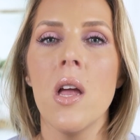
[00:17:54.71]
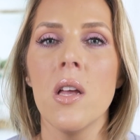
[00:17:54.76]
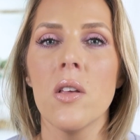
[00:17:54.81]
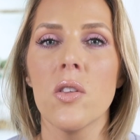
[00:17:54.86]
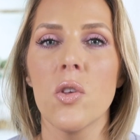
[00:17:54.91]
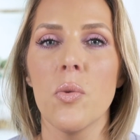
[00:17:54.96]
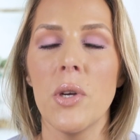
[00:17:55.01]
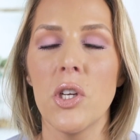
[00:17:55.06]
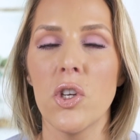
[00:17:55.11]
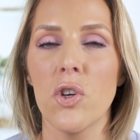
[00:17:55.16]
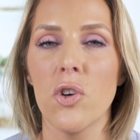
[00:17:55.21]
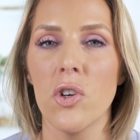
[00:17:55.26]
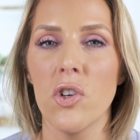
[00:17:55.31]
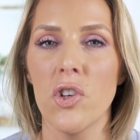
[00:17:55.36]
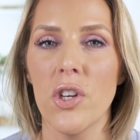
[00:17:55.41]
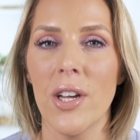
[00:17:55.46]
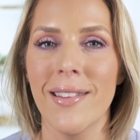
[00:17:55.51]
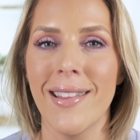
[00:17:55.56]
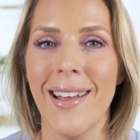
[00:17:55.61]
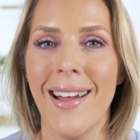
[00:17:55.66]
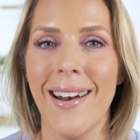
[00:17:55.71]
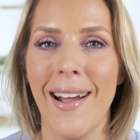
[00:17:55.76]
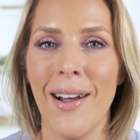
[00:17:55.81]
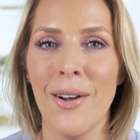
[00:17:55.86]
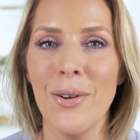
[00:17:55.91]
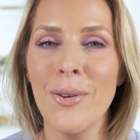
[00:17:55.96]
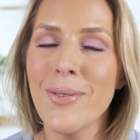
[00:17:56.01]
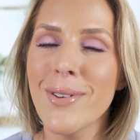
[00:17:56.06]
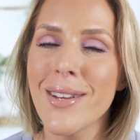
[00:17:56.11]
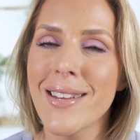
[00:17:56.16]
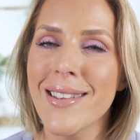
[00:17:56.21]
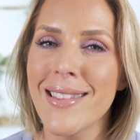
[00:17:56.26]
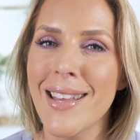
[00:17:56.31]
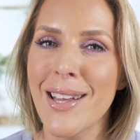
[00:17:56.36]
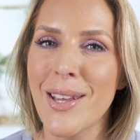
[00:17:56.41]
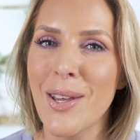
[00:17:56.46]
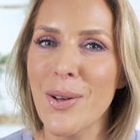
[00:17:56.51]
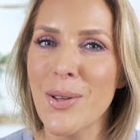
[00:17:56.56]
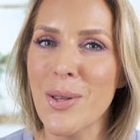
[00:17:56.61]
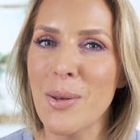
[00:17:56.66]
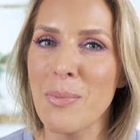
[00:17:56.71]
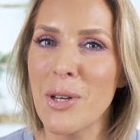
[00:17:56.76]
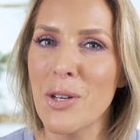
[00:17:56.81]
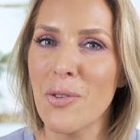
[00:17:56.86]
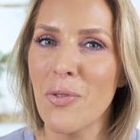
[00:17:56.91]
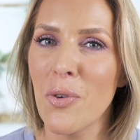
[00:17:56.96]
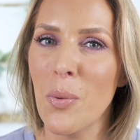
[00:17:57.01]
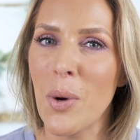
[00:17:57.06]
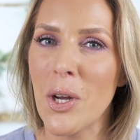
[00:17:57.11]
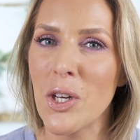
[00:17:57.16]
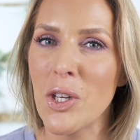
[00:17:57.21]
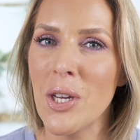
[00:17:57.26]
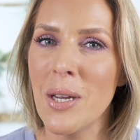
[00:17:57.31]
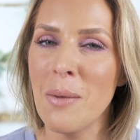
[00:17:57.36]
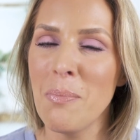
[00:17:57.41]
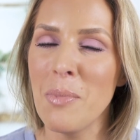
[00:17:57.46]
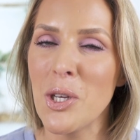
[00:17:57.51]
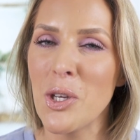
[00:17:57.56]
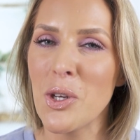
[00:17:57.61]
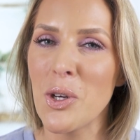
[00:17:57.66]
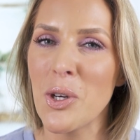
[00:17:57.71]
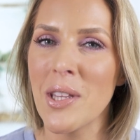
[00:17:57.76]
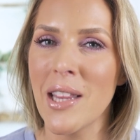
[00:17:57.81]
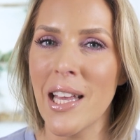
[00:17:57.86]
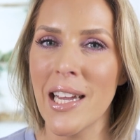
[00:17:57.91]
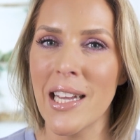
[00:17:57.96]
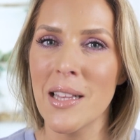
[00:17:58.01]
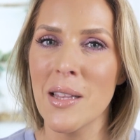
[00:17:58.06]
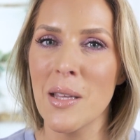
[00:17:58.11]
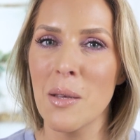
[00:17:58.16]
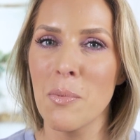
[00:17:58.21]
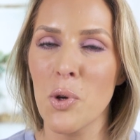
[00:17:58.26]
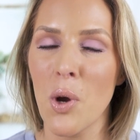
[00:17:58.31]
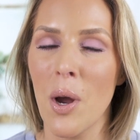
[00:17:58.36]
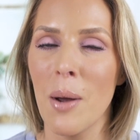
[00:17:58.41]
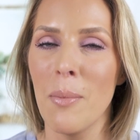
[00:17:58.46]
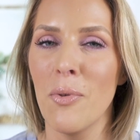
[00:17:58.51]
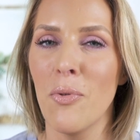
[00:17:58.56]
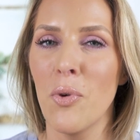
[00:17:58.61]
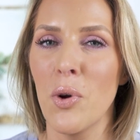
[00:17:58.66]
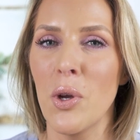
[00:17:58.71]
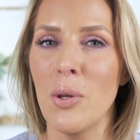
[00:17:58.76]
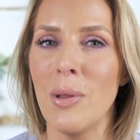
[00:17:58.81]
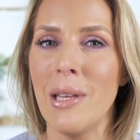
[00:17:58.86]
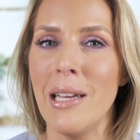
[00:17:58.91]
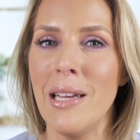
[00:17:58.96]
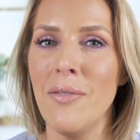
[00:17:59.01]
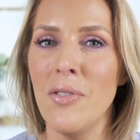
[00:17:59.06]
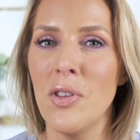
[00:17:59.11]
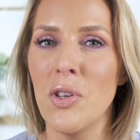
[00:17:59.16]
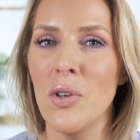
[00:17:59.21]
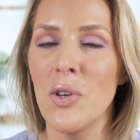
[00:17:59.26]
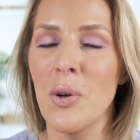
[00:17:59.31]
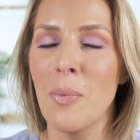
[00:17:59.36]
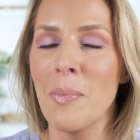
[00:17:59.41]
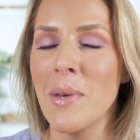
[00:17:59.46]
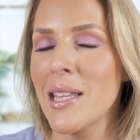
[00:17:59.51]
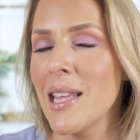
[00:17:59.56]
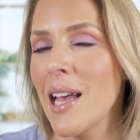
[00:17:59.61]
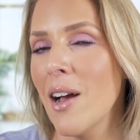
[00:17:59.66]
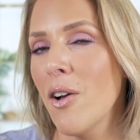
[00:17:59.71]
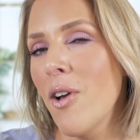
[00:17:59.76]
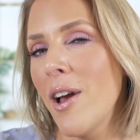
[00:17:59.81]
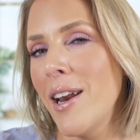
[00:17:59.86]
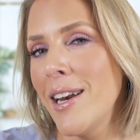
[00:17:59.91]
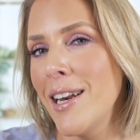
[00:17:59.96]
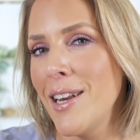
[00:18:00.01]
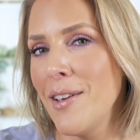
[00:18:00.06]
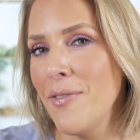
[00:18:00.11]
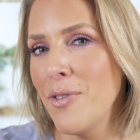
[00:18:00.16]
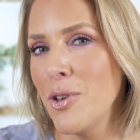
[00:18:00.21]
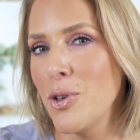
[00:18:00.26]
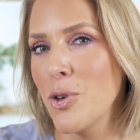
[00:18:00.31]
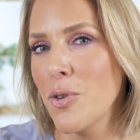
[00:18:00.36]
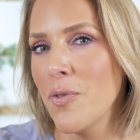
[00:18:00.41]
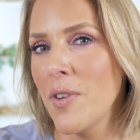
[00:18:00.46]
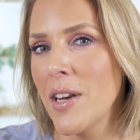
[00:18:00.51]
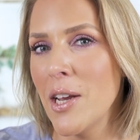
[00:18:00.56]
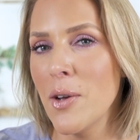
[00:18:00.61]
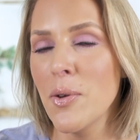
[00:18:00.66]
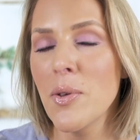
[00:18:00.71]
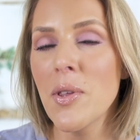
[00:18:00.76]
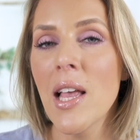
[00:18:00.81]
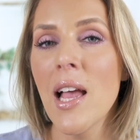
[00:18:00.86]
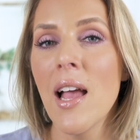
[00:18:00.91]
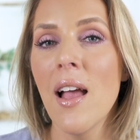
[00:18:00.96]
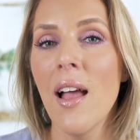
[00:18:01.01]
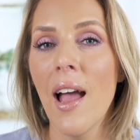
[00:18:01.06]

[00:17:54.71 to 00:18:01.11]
So be sure and check that out. Thank y'all so much for watching. Be sure and like and subscribe before you leave so you don't miss out on any future videos.